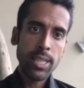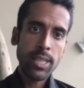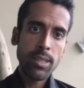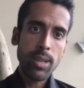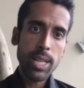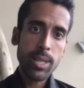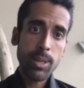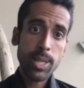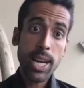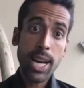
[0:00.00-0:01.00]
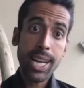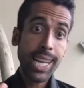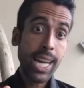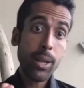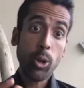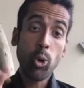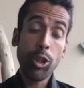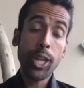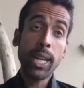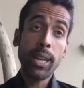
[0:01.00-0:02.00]
Right. So it's not, and again, the cool
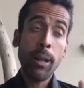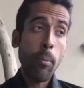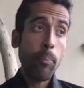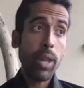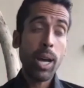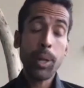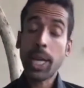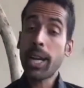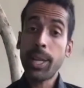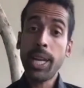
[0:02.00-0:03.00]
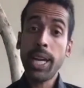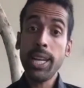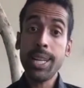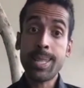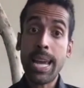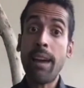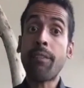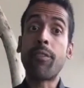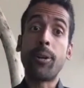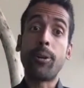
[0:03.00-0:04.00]
thing at the end of the day, it's
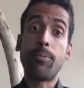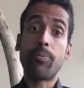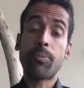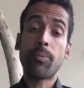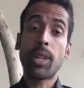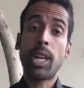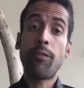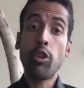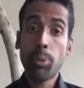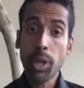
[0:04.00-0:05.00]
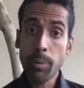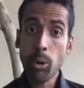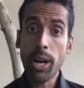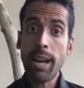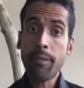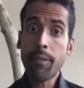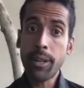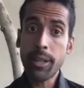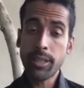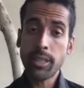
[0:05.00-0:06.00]
effort. If you put in more
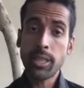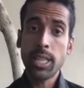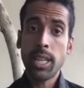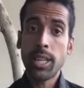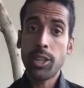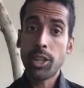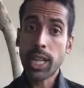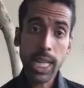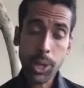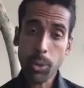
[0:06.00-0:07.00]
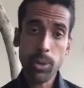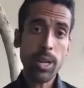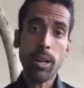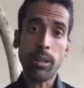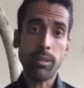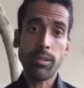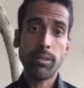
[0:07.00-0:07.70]
effort, you're going to get the result.